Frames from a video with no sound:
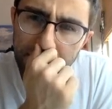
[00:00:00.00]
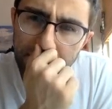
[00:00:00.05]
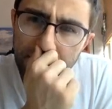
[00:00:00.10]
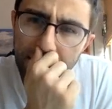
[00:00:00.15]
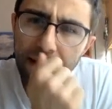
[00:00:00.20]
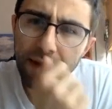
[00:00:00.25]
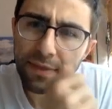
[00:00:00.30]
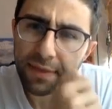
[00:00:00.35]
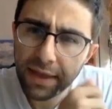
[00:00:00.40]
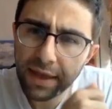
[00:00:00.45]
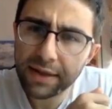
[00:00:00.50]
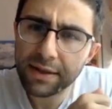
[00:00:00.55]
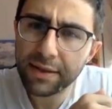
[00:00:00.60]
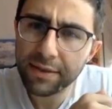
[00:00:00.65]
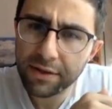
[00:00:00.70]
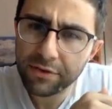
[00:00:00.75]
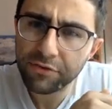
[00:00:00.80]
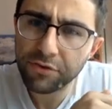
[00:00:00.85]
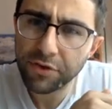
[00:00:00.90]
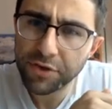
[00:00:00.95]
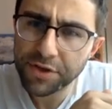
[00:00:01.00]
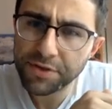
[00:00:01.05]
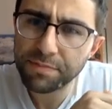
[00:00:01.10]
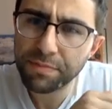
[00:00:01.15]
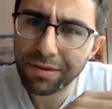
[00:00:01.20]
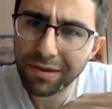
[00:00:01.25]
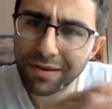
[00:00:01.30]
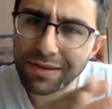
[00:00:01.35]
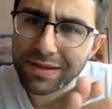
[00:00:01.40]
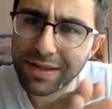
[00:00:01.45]
And then I literally just
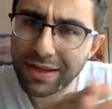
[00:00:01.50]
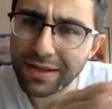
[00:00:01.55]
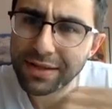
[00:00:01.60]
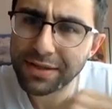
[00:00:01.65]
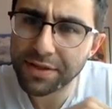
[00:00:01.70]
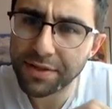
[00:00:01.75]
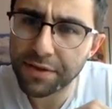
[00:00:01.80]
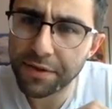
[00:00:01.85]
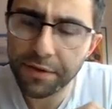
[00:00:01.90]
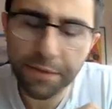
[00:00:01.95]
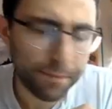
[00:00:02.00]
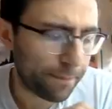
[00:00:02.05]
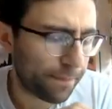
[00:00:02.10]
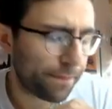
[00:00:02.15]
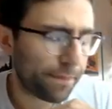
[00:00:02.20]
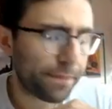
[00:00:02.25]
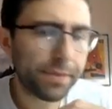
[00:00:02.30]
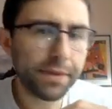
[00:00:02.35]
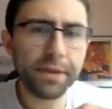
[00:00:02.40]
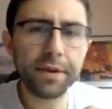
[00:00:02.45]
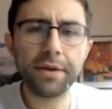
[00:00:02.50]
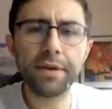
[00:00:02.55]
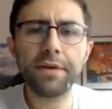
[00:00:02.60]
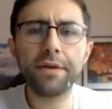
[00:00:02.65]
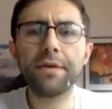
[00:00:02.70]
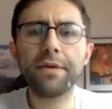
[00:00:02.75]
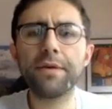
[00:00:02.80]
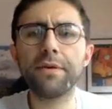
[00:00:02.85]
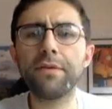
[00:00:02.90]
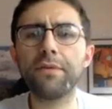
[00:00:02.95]
plugged it into the
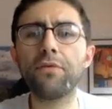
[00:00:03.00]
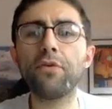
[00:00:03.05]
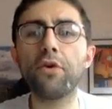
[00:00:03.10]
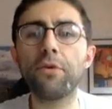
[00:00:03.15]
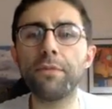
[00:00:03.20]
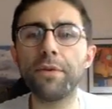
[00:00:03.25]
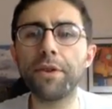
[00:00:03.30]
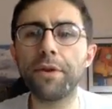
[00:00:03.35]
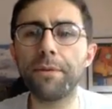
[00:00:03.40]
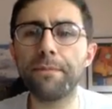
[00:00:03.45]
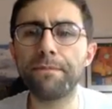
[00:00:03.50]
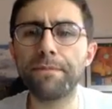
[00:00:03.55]
formula.